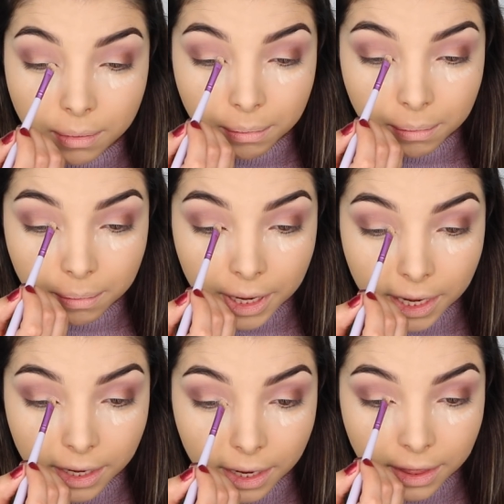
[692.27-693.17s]

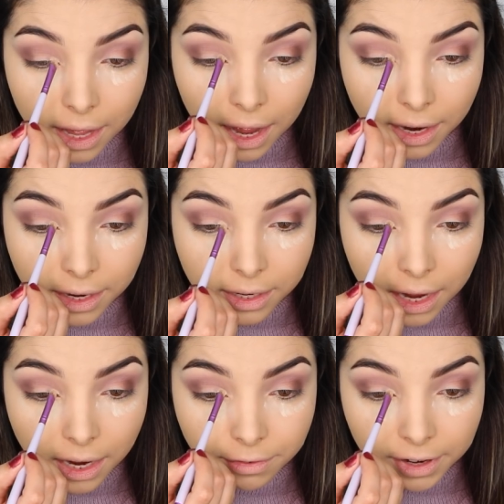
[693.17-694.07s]
make that
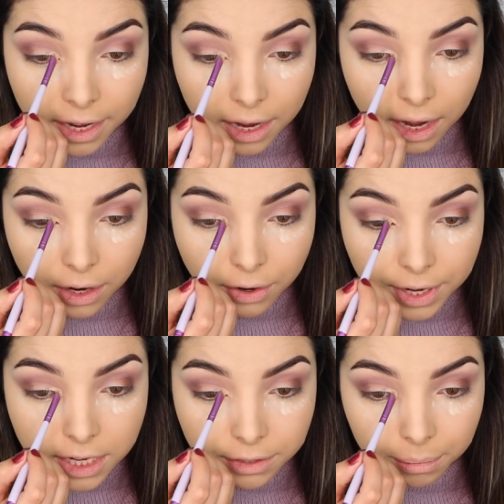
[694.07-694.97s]
kind of like cut
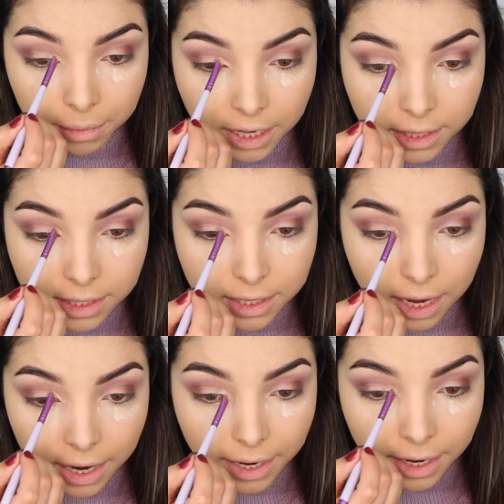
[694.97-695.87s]
crease from
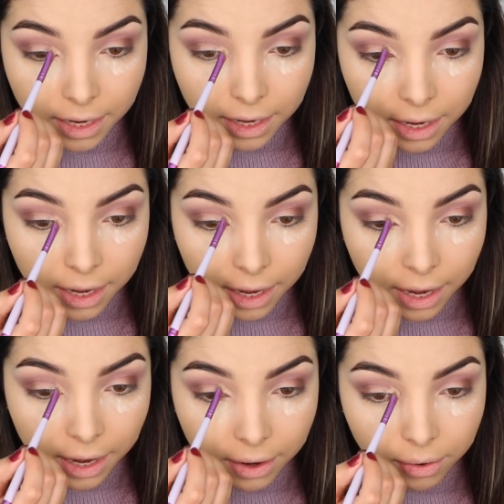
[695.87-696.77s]
inside
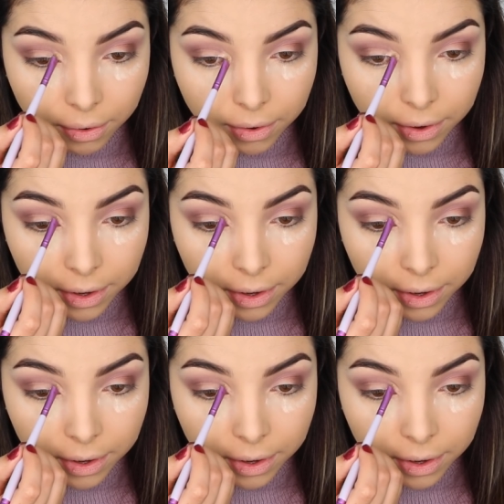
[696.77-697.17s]
out,